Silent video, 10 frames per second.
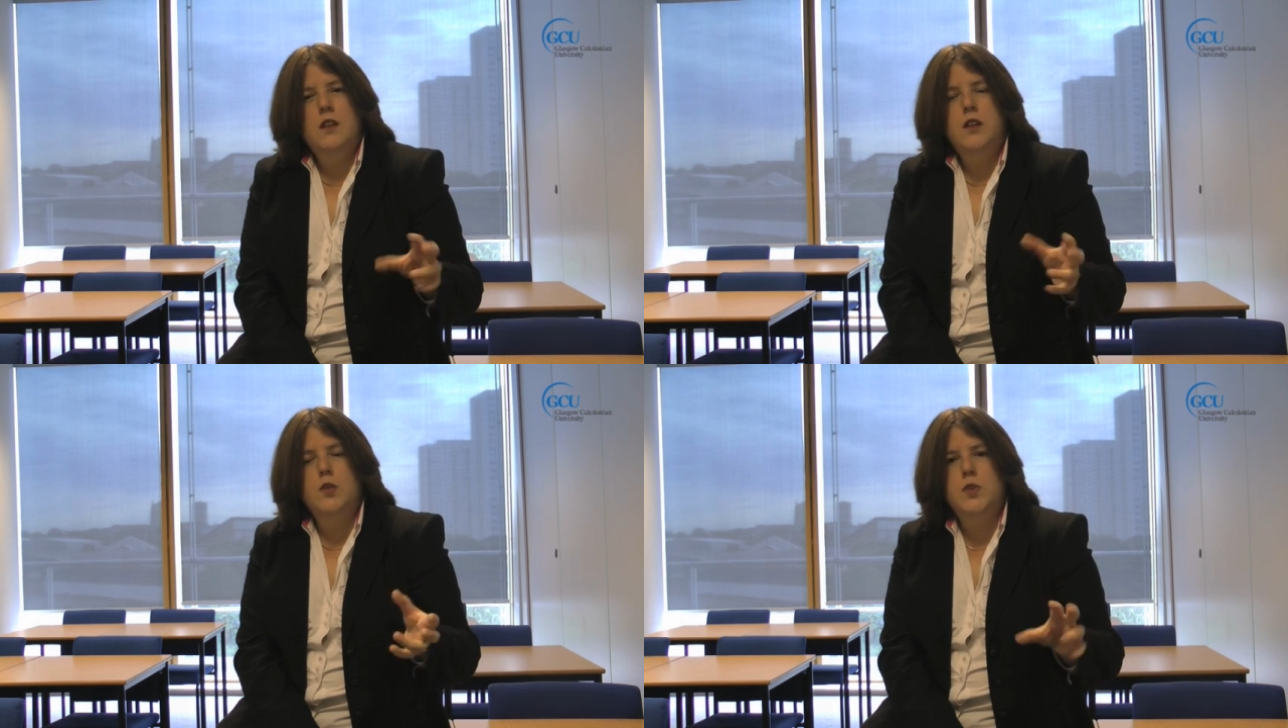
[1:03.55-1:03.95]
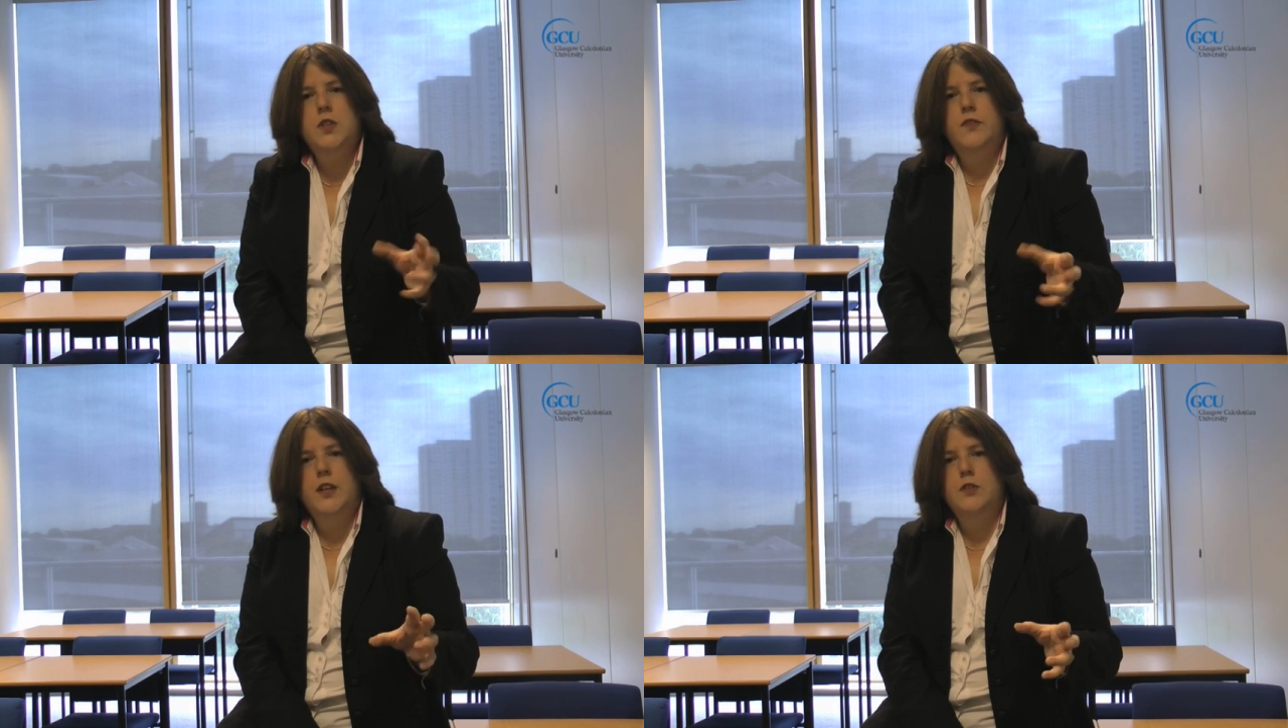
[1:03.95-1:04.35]

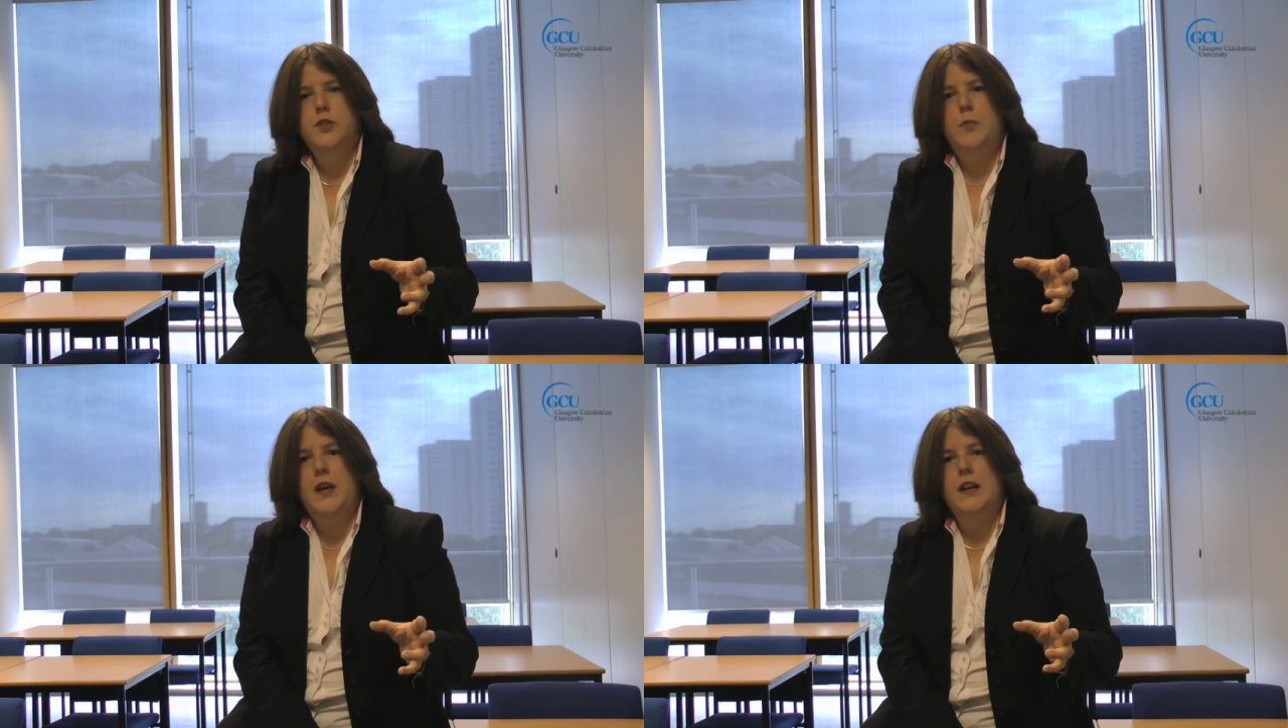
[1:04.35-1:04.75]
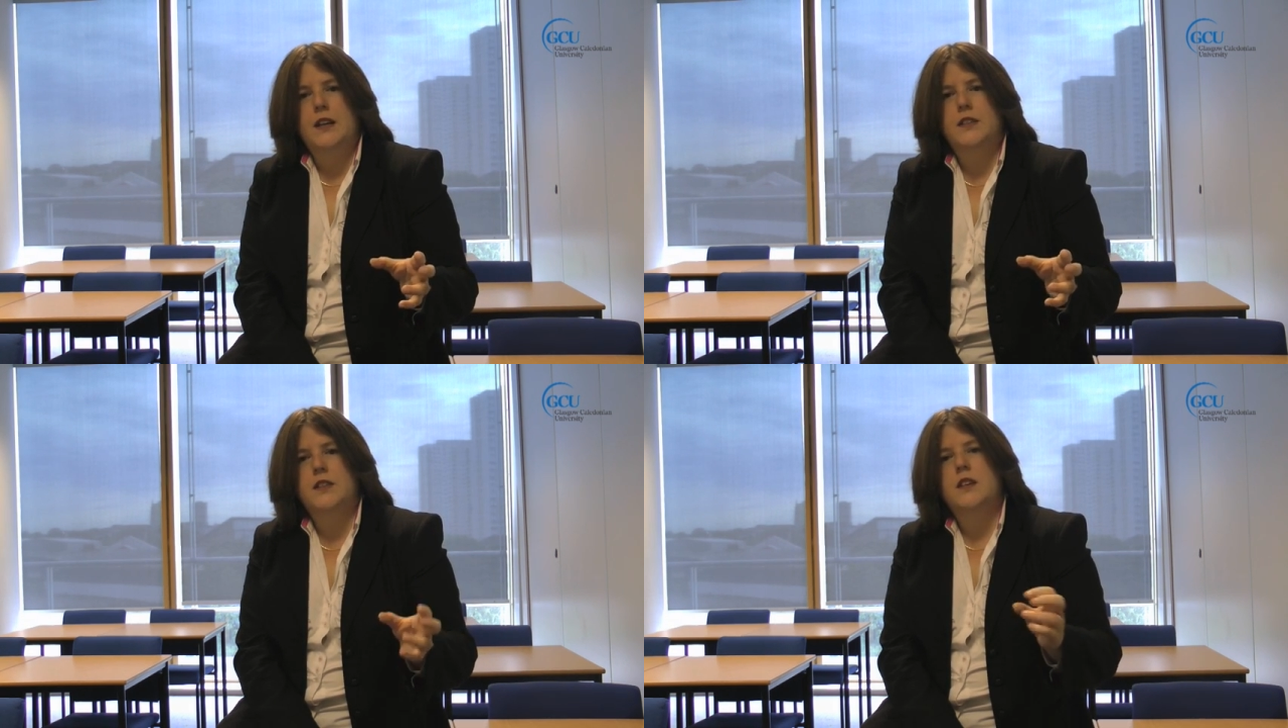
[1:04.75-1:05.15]
close field to
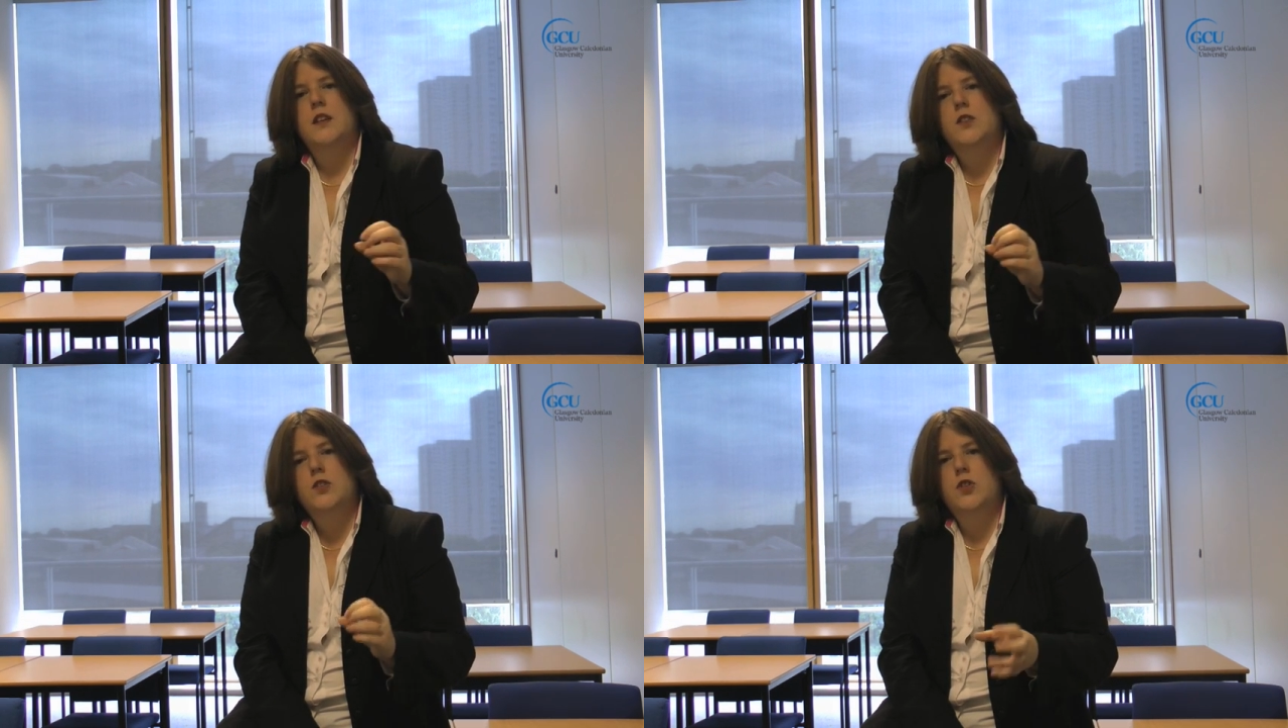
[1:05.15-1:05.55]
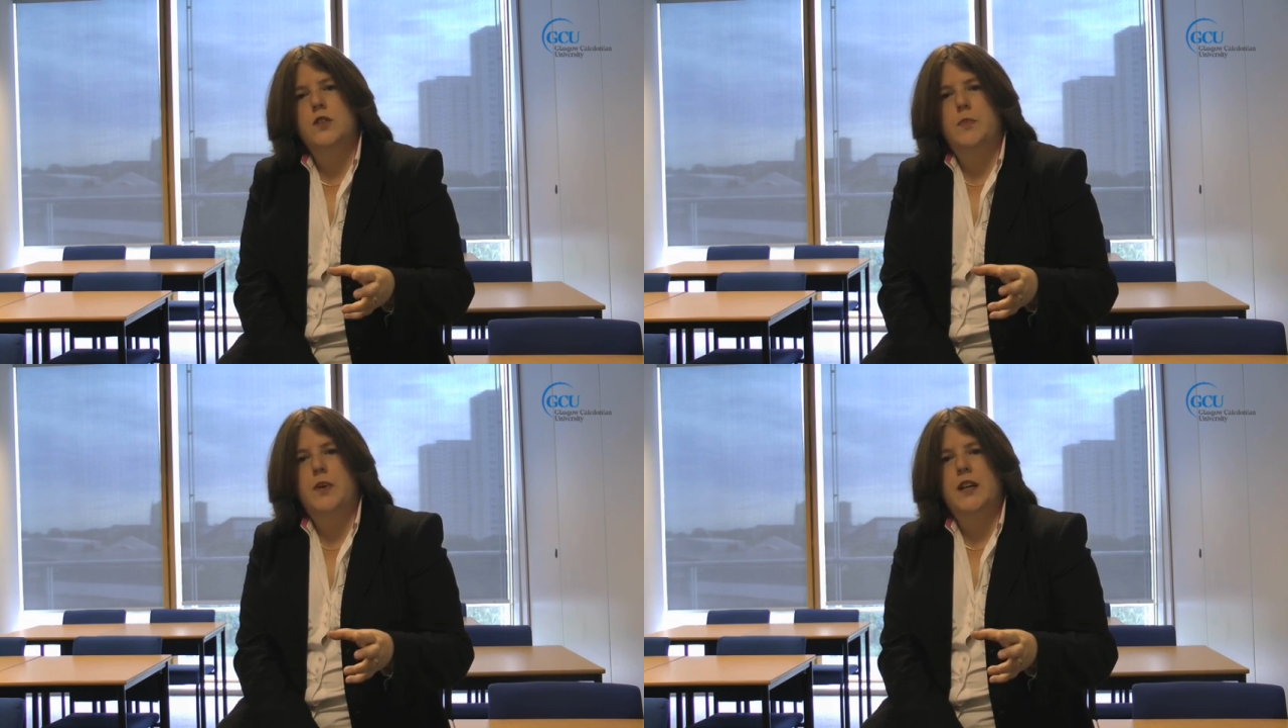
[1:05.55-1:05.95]
pass,
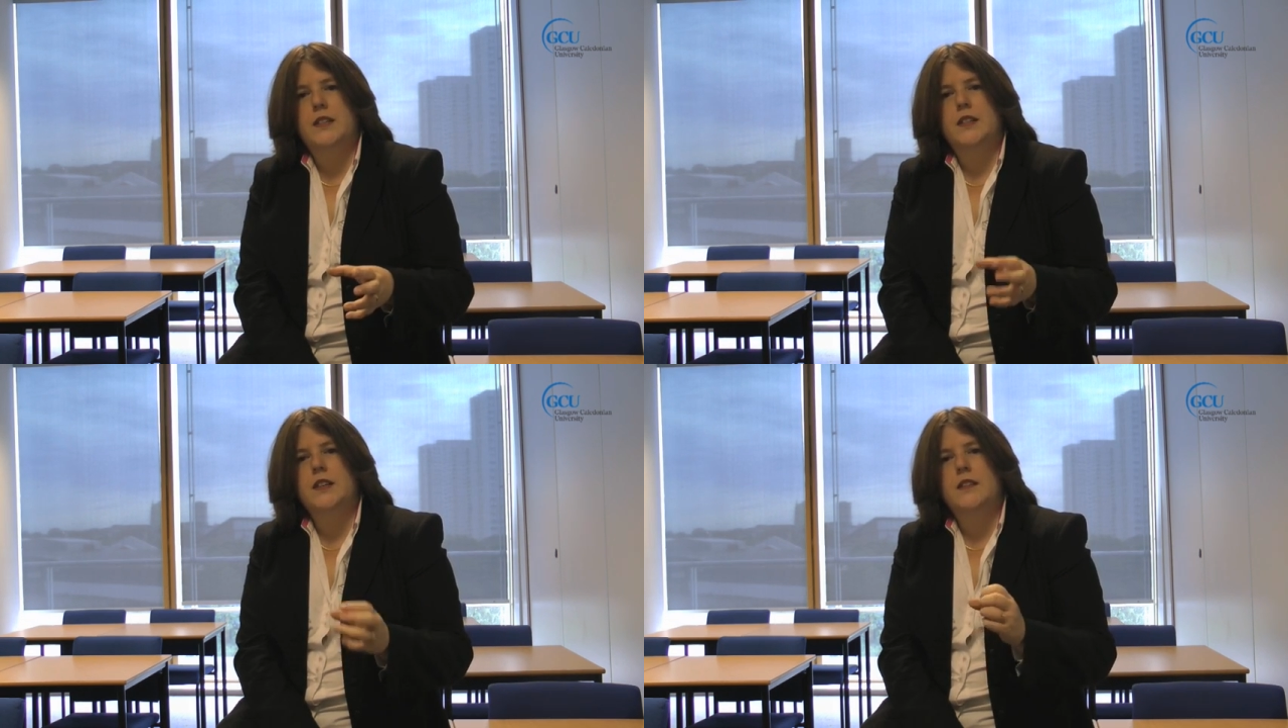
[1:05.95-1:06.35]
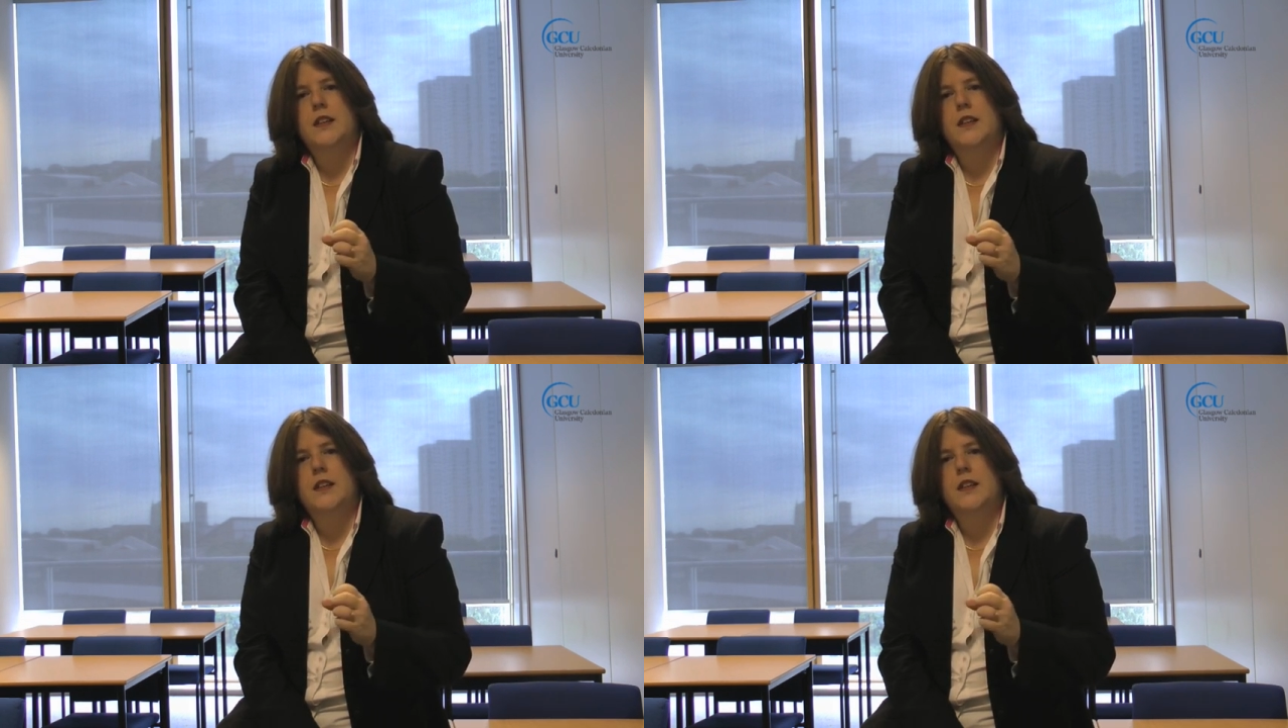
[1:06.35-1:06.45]
just passing,